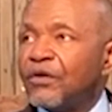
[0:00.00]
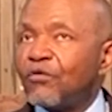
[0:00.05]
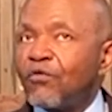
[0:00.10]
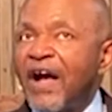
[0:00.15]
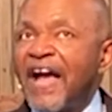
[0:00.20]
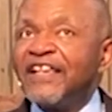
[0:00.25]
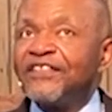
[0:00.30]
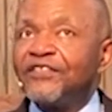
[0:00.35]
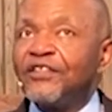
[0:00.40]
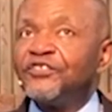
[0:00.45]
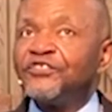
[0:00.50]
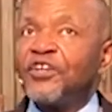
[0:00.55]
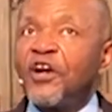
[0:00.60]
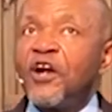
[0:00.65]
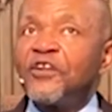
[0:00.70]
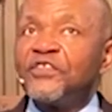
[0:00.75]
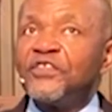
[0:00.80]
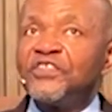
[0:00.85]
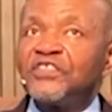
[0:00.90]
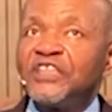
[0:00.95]
writes to
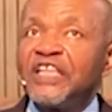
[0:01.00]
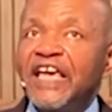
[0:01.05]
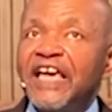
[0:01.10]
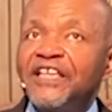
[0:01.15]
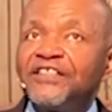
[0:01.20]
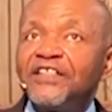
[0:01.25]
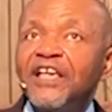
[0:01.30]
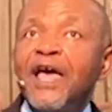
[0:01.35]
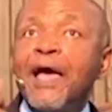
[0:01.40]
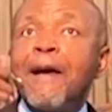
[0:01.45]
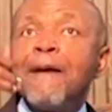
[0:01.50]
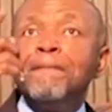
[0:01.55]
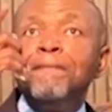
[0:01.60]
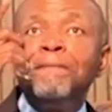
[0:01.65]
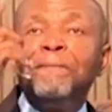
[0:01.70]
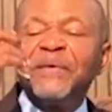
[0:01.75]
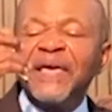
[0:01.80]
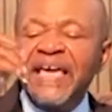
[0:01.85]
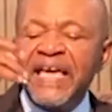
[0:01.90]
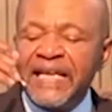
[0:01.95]
church and says,
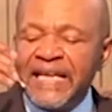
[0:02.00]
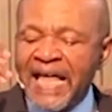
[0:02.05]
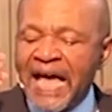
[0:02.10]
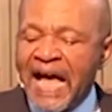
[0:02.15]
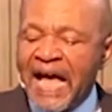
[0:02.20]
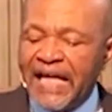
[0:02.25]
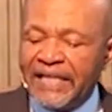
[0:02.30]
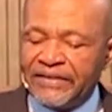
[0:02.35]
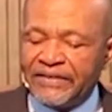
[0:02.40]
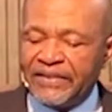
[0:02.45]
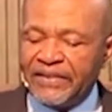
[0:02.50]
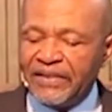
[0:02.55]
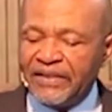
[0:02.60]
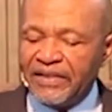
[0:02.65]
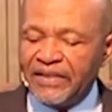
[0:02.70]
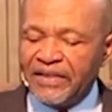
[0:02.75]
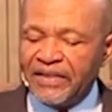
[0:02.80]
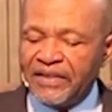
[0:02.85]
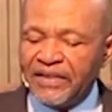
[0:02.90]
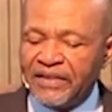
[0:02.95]
be not
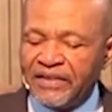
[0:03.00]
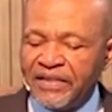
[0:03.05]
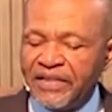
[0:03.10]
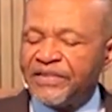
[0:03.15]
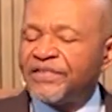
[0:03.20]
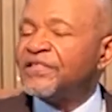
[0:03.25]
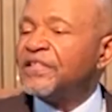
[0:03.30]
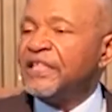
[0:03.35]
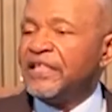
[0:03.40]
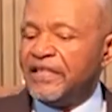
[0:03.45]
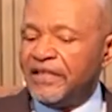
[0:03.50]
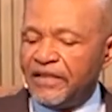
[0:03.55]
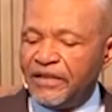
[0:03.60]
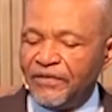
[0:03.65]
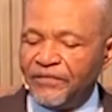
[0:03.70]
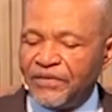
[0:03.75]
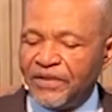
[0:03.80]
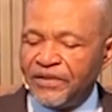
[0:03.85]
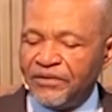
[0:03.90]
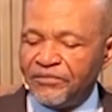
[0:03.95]

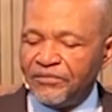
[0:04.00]
deceived.